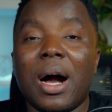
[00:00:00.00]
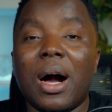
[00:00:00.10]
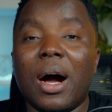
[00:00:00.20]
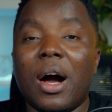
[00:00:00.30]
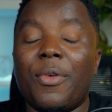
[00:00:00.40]
uh,
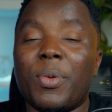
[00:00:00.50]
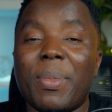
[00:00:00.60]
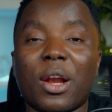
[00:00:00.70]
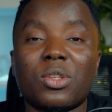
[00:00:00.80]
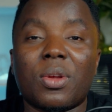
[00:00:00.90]
uh um, the
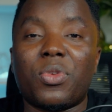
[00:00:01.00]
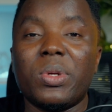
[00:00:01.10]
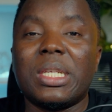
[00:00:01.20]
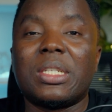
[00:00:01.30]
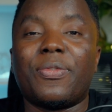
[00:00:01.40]
Microsoft
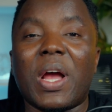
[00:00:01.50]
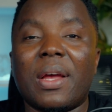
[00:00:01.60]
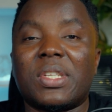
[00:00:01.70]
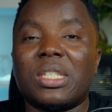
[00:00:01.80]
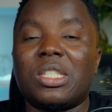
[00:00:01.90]

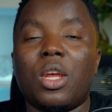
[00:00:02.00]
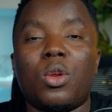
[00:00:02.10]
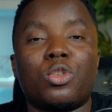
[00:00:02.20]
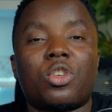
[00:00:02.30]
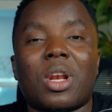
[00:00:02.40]
365,
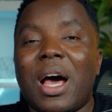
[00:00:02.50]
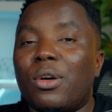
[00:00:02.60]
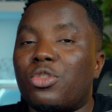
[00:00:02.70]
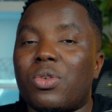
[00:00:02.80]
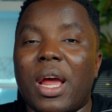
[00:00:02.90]
Sentinels,
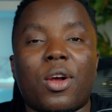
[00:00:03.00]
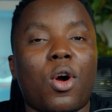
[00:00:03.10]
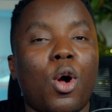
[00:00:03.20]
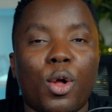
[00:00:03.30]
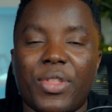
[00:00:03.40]

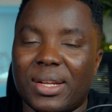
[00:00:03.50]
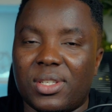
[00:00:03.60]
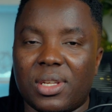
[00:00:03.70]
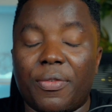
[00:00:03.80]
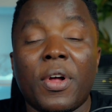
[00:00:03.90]
CrowdStrike, all all that
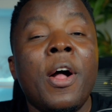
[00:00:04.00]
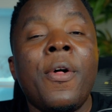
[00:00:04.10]
stuff